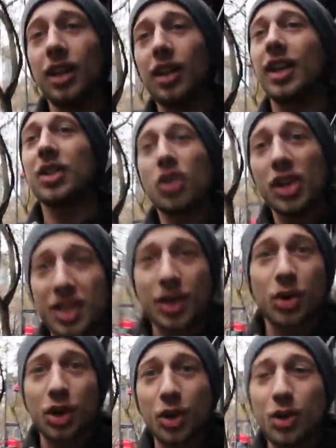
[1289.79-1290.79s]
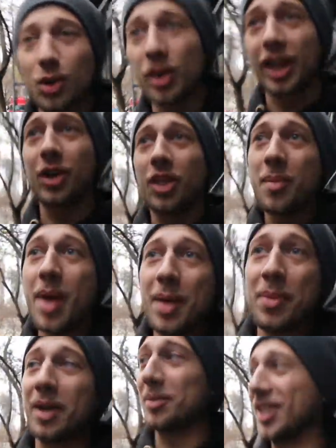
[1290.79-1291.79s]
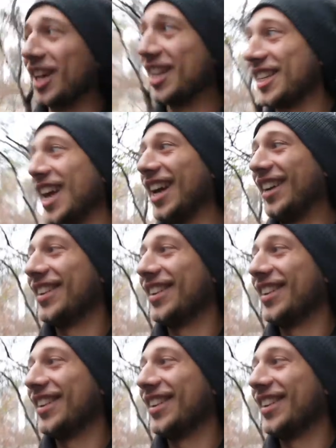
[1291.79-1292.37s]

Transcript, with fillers: Like trying to tell Google they got the map upside down.